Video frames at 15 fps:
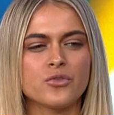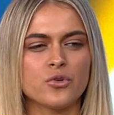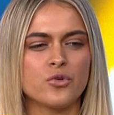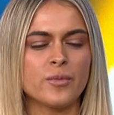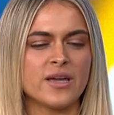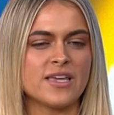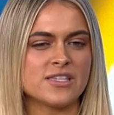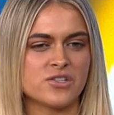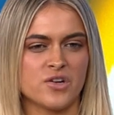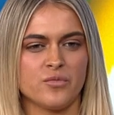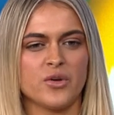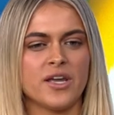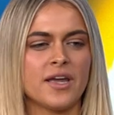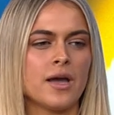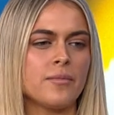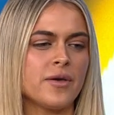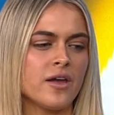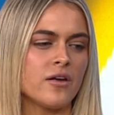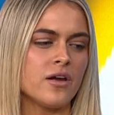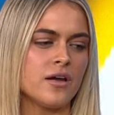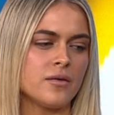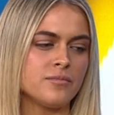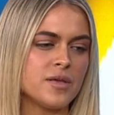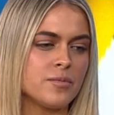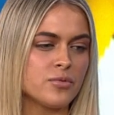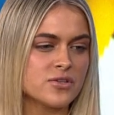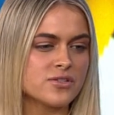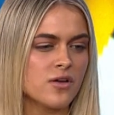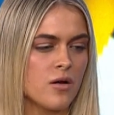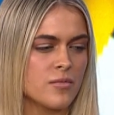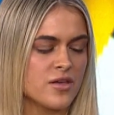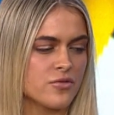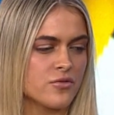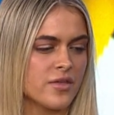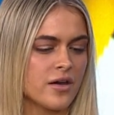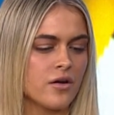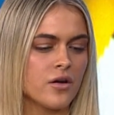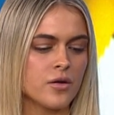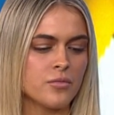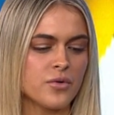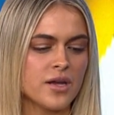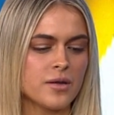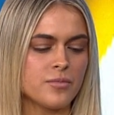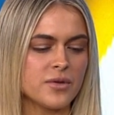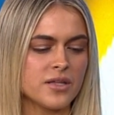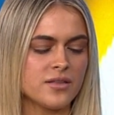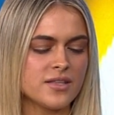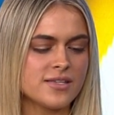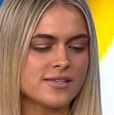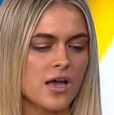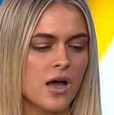through my history of breaking up era, and people saw me through that heartbreak. But this